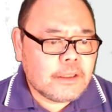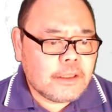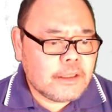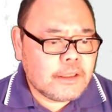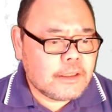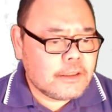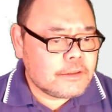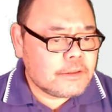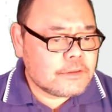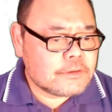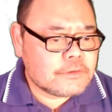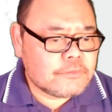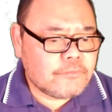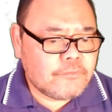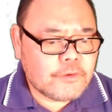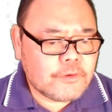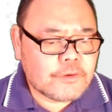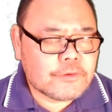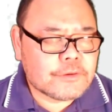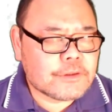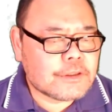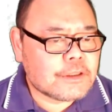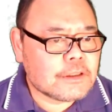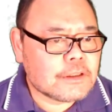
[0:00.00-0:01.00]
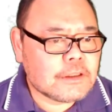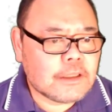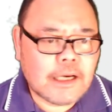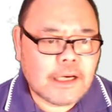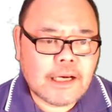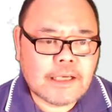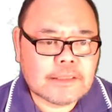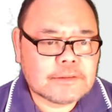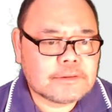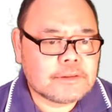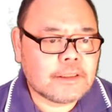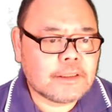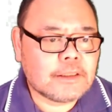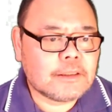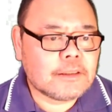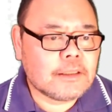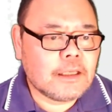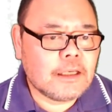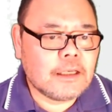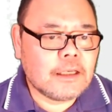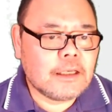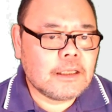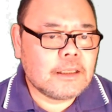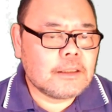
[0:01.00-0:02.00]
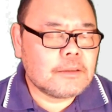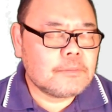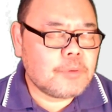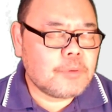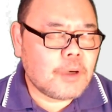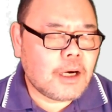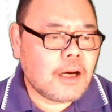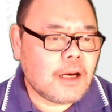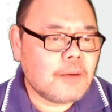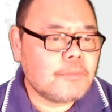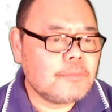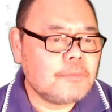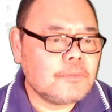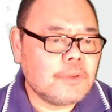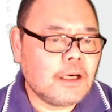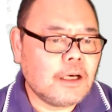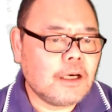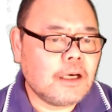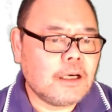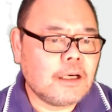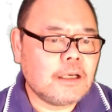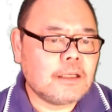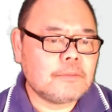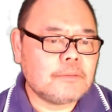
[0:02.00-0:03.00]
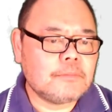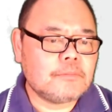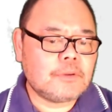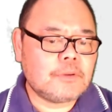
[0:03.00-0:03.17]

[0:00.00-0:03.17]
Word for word: It is a very classic uh, prob uh,